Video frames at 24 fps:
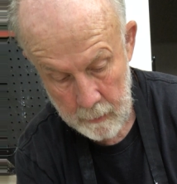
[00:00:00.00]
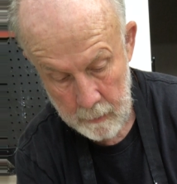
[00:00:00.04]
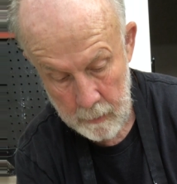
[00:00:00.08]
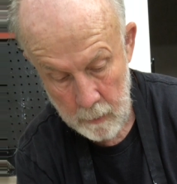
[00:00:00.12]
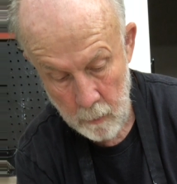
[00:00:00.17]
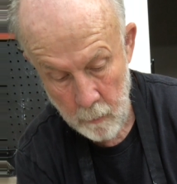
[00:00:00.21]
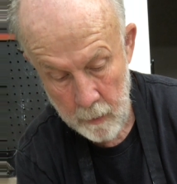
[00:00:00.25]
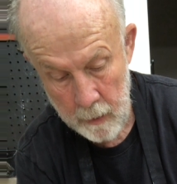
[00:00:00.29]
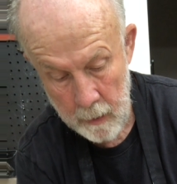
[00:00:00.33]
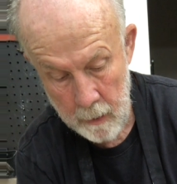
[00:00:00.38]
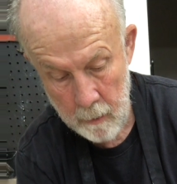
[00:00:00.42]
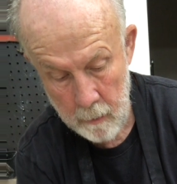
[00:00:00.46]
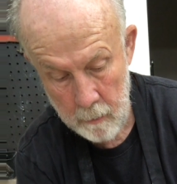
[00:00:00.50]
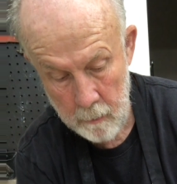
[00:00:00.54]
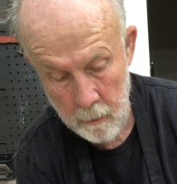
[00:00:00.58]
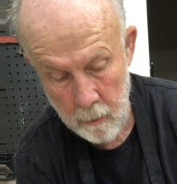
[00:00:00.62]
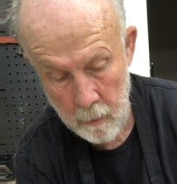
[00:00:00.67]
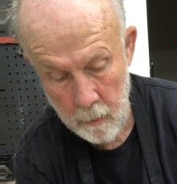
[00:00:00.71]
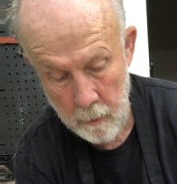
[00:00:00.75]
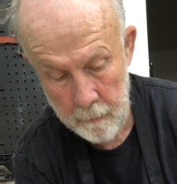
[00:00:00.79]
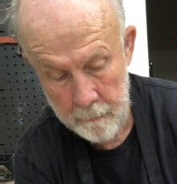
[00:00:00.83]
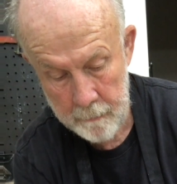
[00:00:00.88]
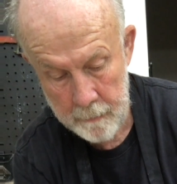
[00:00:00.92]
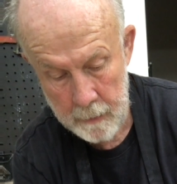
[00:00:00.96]
So here it
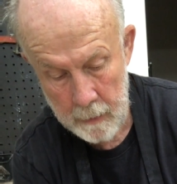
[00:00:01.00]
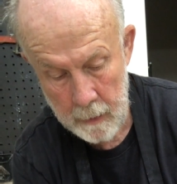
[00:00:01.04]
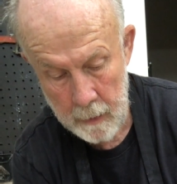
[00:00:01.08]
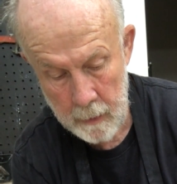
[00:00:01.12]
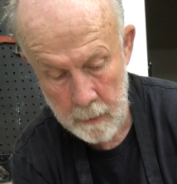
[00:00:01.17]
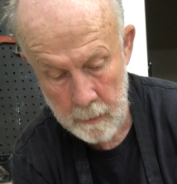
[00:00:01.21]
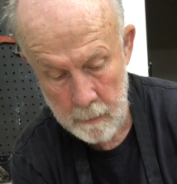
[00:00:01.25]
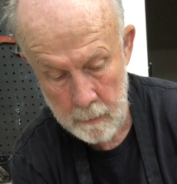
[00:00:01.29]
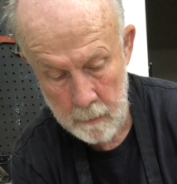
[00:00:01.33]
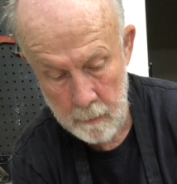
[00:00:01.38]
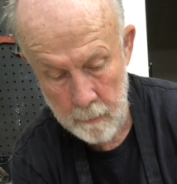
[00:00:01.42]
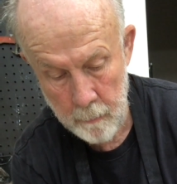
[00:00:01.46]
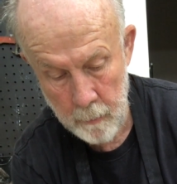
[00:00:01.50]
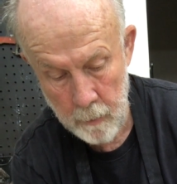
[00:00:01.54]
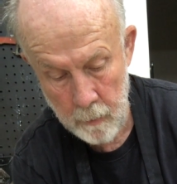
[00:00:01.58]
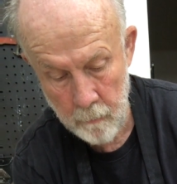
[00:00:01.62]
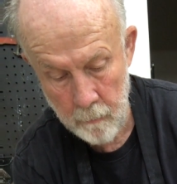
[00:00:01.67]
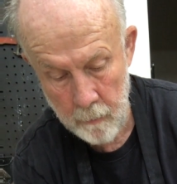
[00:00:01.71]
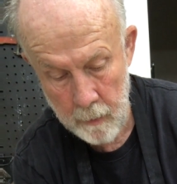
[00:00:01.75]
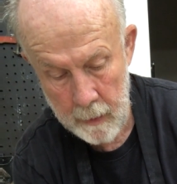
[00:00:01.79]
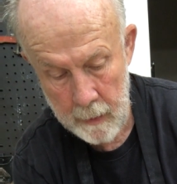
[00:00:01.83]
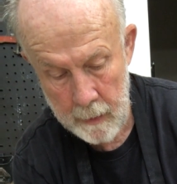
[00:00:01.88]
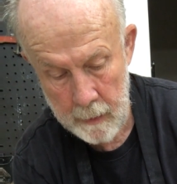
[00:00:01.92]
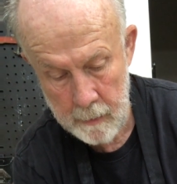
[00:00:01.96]
curves in, so I'm gonna
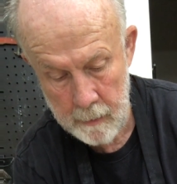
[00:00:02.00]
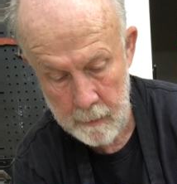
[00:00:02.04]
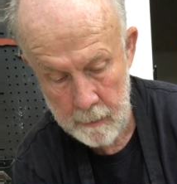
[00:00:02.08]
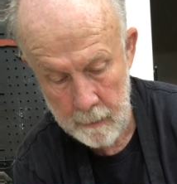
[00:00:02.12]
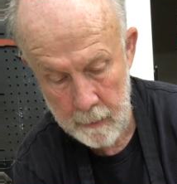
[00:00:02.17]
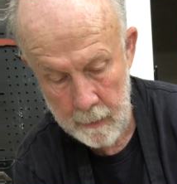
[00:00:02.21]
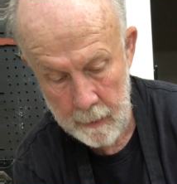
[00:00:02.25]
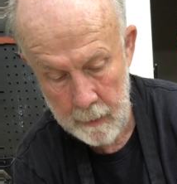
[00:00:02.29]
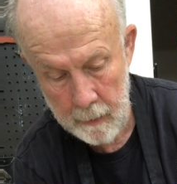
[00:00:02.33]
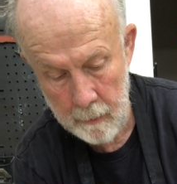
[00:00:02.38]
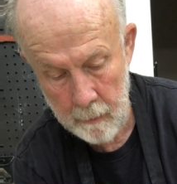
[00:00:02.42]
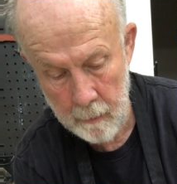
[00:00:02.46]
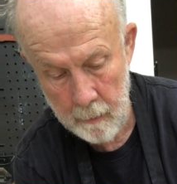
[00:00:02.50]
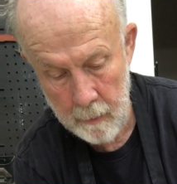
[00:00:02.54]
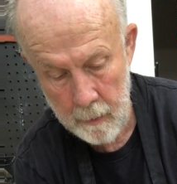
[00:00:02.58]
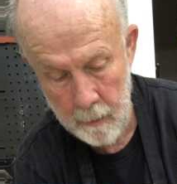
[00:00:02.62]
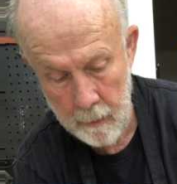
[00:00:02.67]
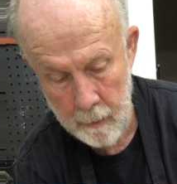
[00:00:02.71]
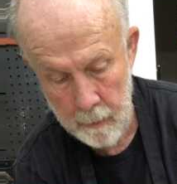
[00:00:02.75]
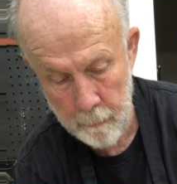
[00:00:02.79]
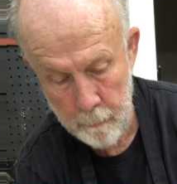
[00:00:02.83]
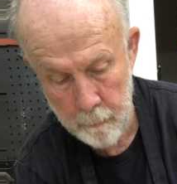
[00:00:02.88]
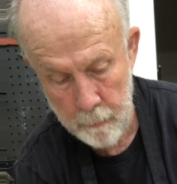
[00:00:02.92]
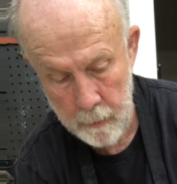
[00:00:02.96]
raise the needle
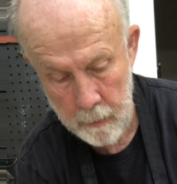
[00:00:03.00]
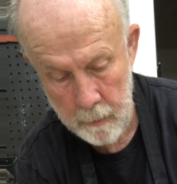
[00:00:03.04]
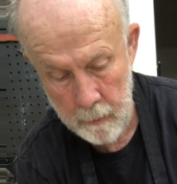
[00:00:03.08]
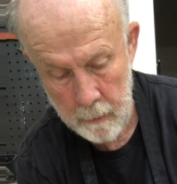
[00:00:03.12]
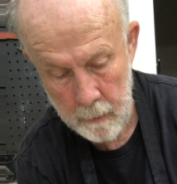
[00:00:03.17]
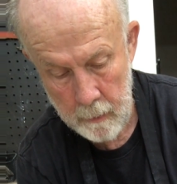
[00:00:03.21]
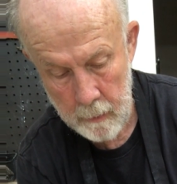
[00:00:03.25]
up.